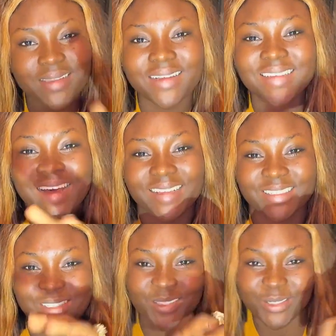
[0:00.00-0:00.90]
that has
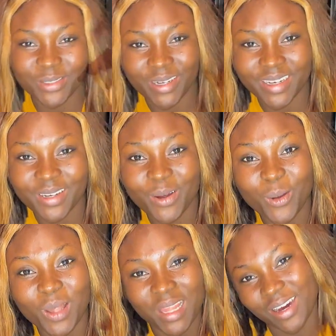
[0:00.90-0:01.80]
destroyed a
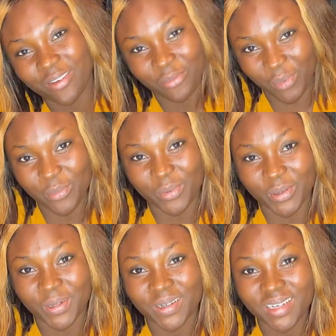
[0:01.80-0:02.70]
whole lot of
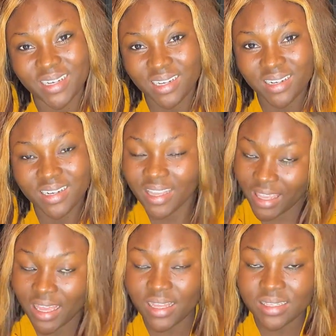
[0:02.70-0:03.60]
people?
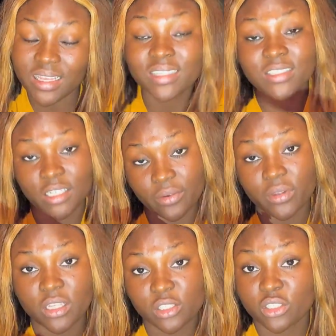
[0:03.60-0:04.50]
Yes, and their
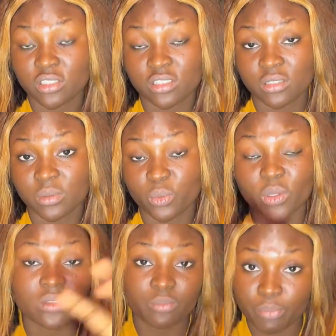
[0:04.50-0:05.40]
relationships with
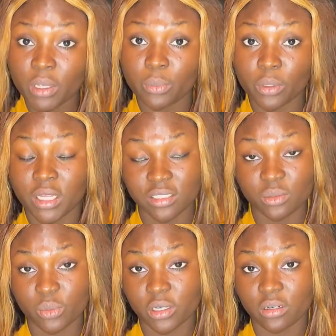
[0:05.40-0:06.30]
people as
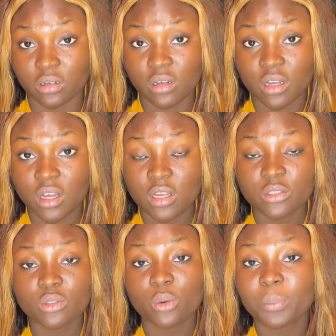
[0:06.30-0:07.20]
well.
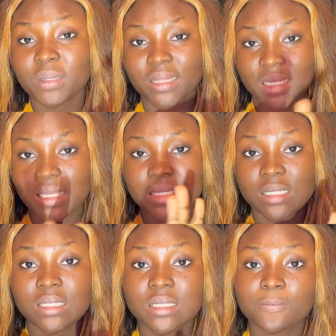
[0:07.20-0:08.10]
So please
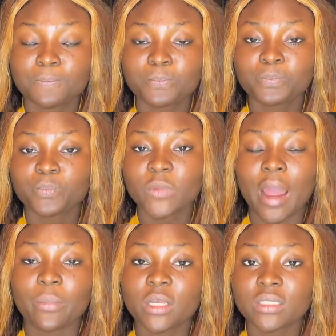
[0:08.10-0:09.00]

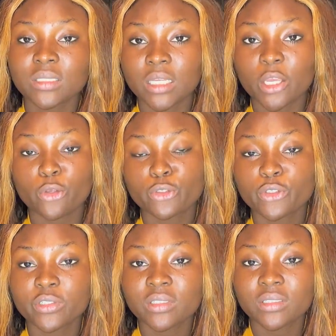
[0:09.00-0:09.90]
i'm not saying you
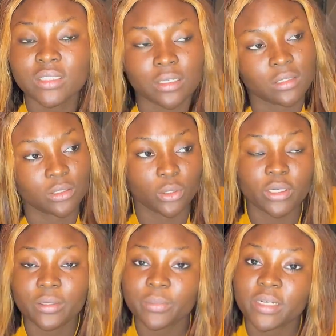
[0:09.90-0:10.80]
shouldn't tell the
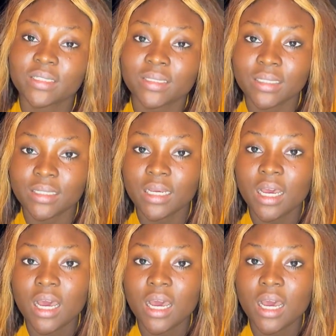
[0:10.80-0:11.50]
other person